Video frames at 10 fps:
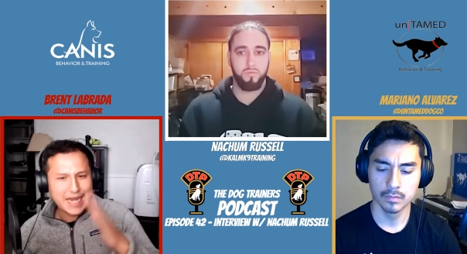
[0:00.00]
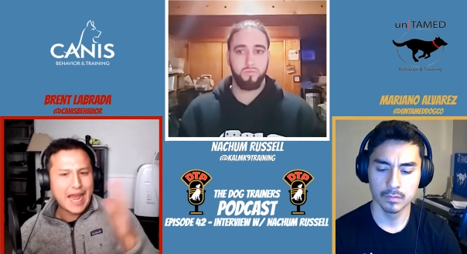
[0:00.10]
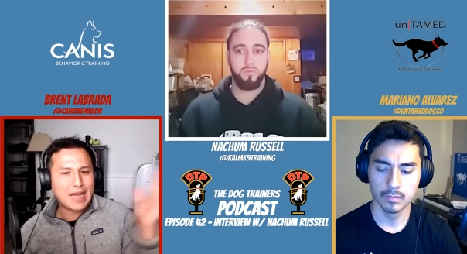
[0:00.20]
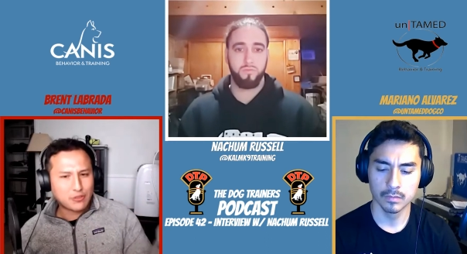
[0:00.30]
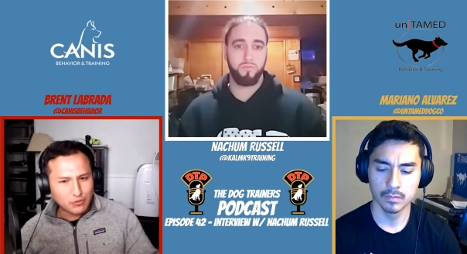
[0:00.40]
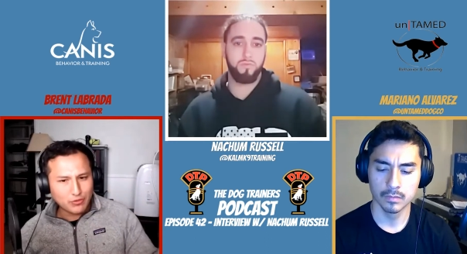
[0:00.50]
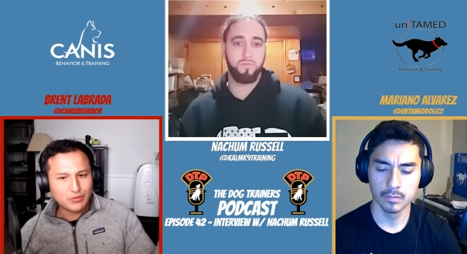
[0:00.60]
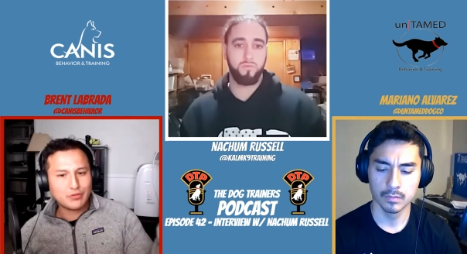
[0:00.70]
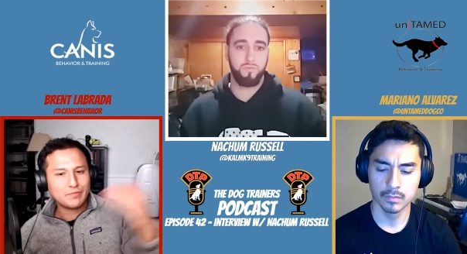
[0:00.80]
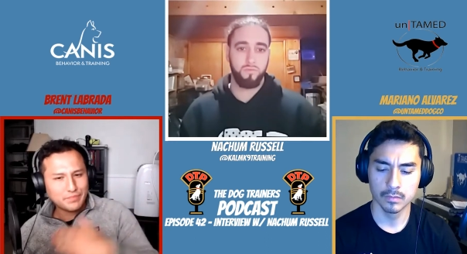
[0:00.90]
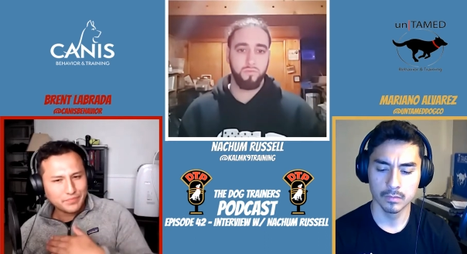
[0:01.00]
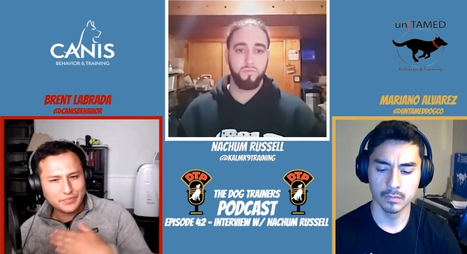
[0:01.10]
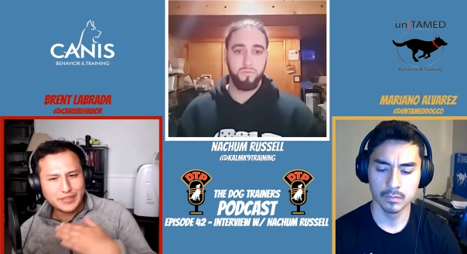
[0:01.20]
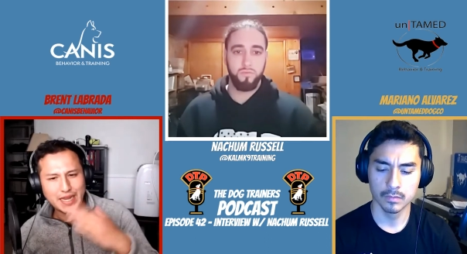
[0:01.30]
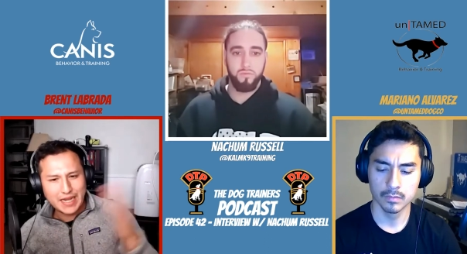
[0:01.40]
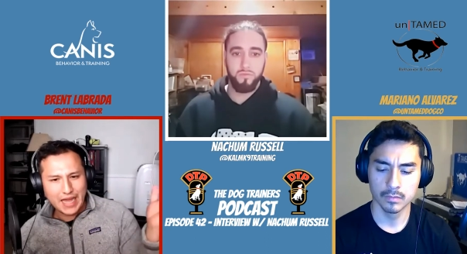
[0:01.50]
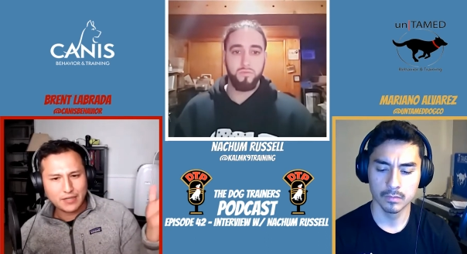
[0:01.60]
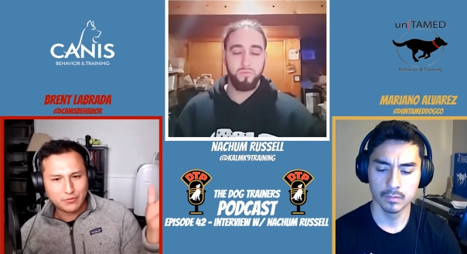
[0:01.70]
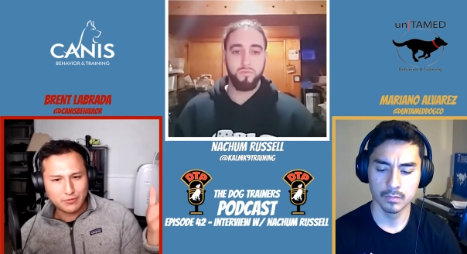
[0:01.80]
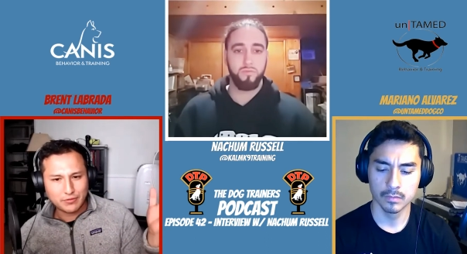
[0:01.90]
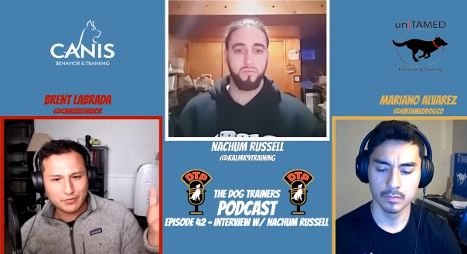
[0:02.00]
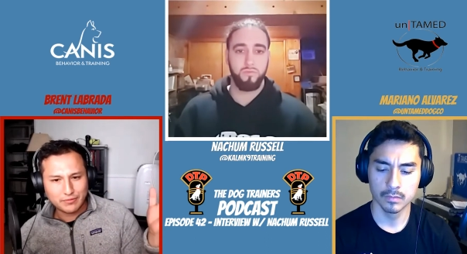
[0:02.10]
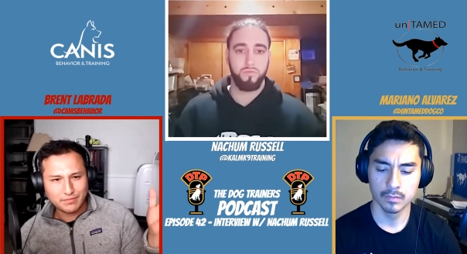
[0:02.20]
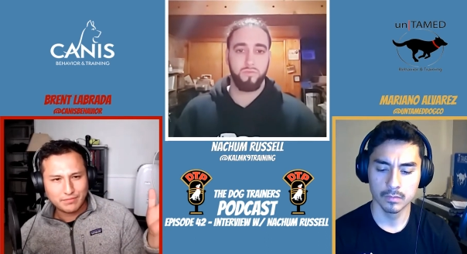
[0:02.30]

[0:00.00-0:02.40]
Speaker 1: natural that natural